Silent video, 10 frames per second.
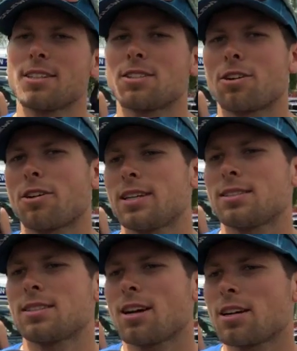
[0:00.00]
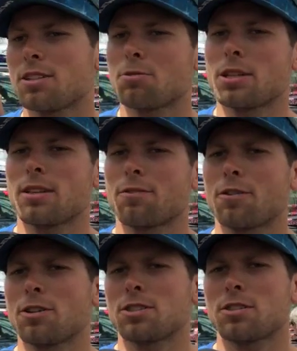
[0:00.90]
So I started with the
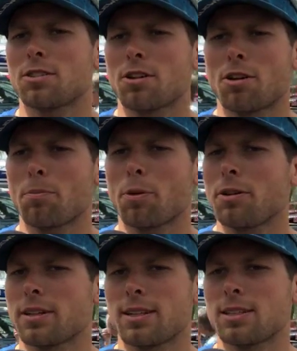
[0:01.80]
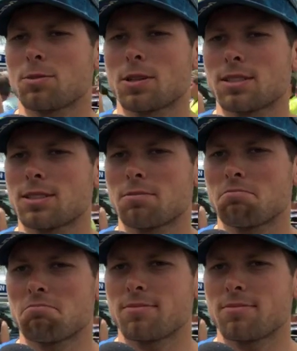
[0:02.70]
first turn point, and it was